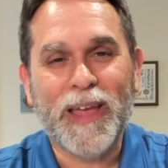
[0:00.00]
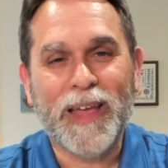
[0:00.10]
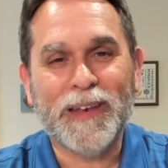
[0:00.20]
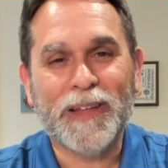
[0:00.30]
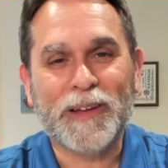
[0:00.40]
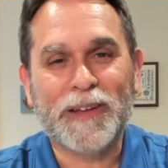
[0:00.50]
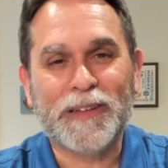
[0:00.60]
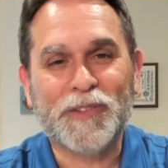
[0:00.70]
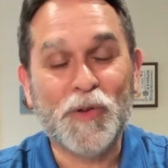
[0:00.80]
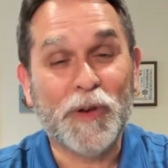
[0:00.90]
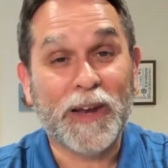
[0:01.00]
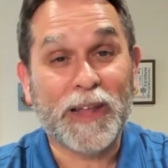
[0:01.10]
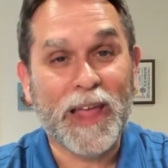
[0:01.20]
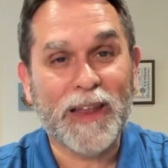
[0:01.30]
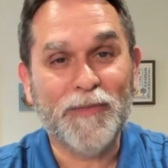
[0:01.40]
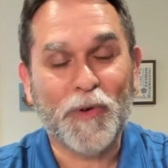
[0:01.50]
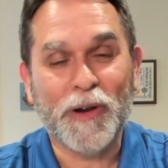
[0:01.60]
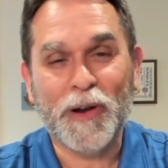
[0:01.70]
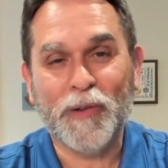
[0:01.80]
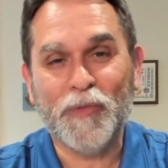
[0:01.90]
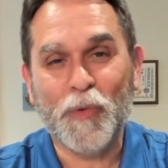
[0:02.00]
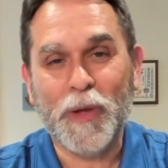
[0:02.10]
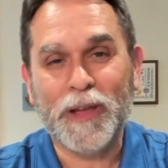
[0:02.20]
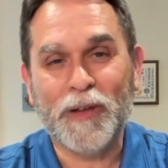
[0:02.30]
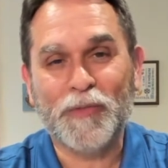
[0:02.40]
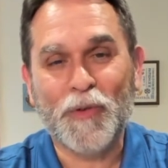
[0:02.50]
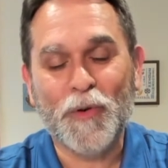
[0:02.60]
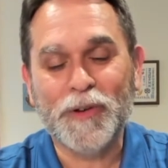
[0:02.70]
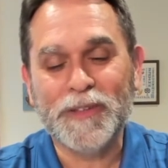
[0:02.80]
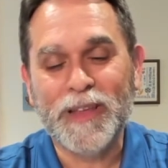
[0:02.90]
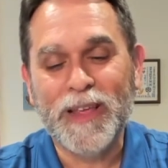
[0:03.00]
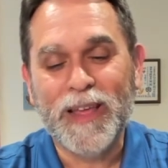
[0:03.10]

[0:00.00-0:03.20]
And tune in again. We're here every week, of course.